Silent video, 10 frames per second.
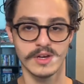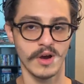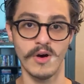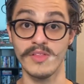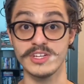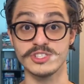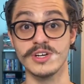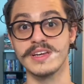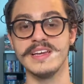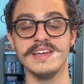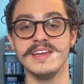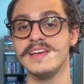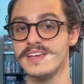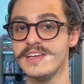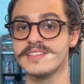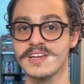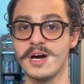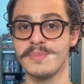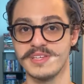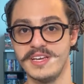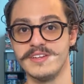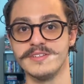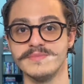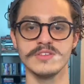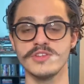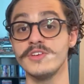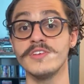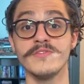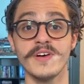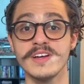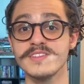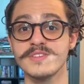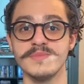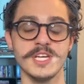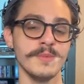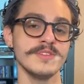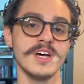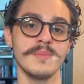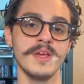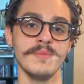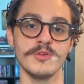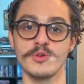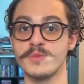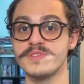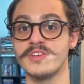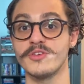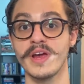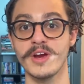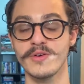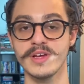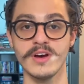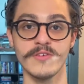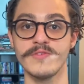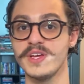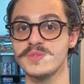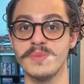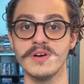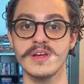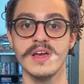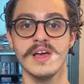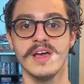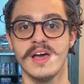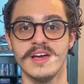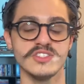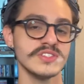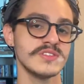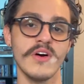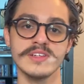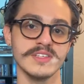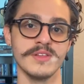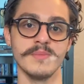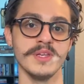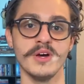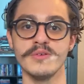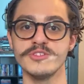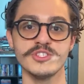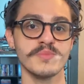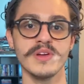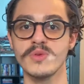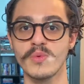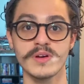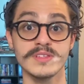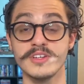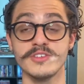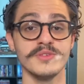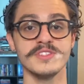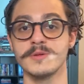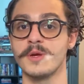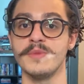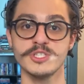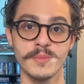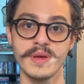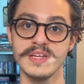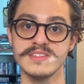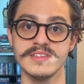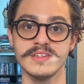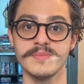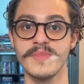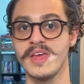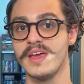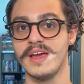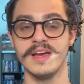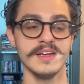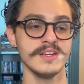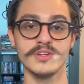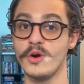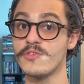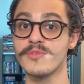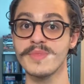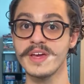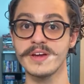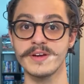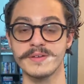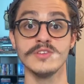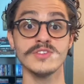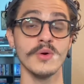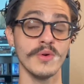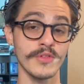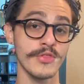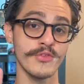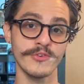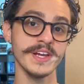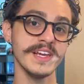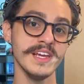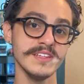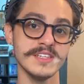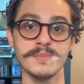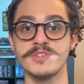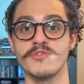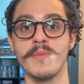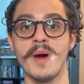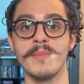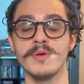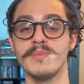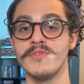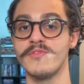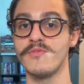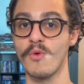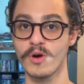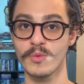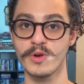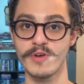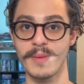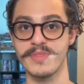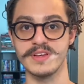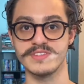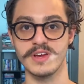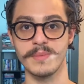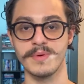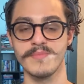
all that junk. It's complicated. So you can find some tabletop gaming groups in your area on Facebook and just talk to them, just spread the word that you're doing some commission painting and go from there. So 3 key tips to remember before we wrap things up.